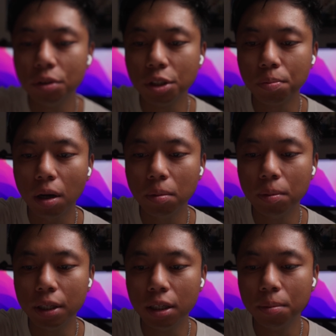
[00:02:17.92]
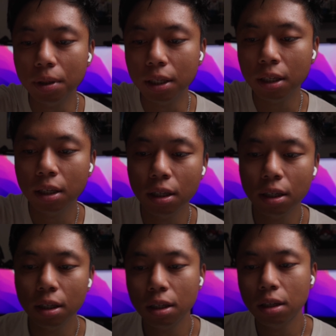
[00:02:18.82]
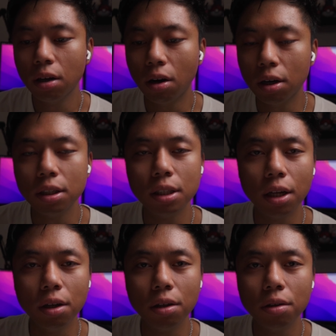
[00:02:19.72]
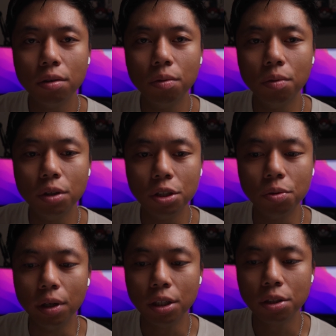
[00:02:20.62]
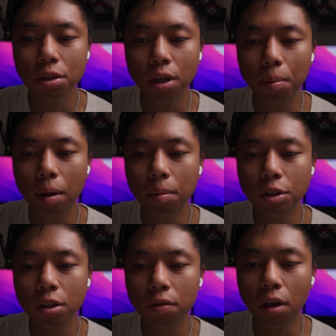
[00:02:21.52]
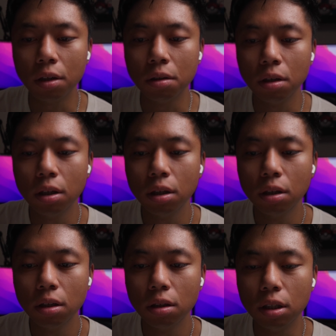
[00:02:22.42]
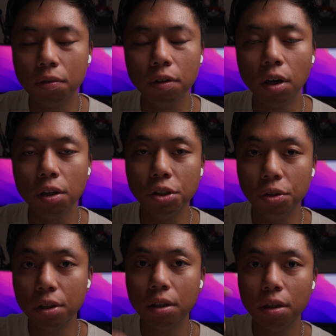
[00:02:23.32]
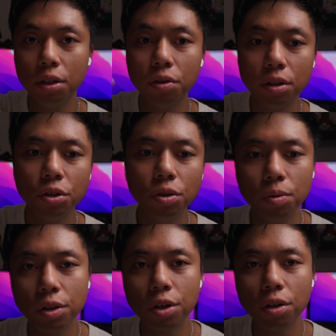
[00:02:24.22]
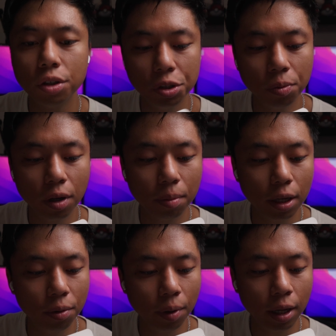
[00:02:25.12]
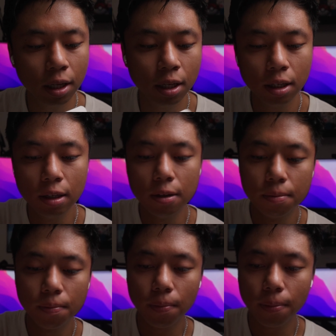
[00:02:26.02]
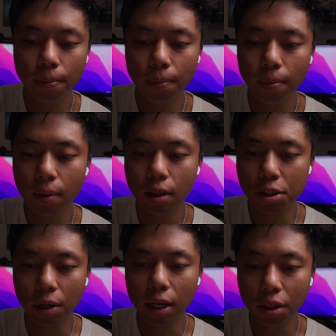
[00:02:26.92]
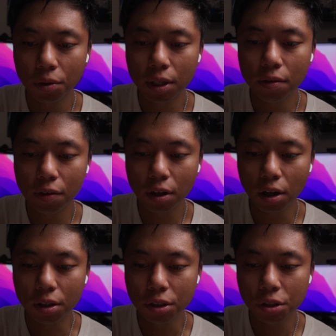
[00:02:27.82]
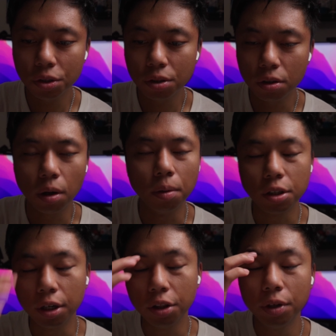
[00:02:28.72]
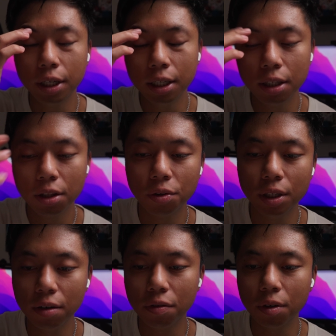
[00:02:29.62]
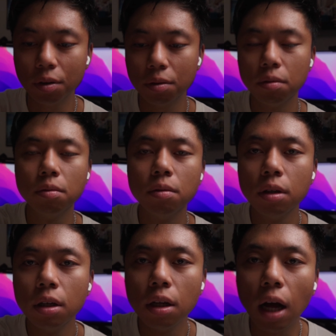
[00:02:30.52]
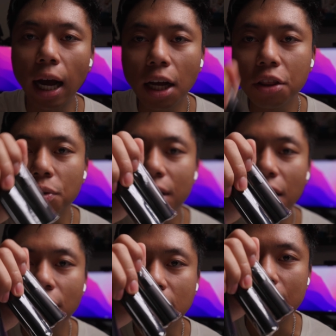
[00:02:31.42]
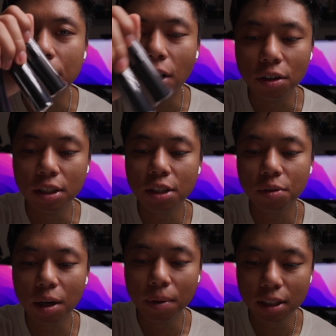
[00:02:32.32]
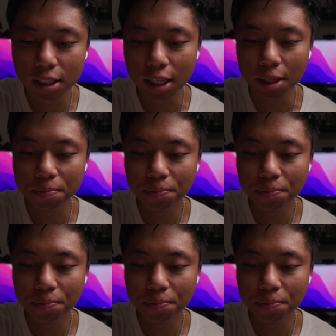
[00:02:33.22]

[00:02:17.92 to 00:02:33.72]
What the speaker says: which is probably going to be hard to tell which is which. I probably should have gotten different colors. You can choose which colors you want, by the way. So I got 3 different colors, or sorry, three different. I got 3 of the same colors. That's what I meant to say.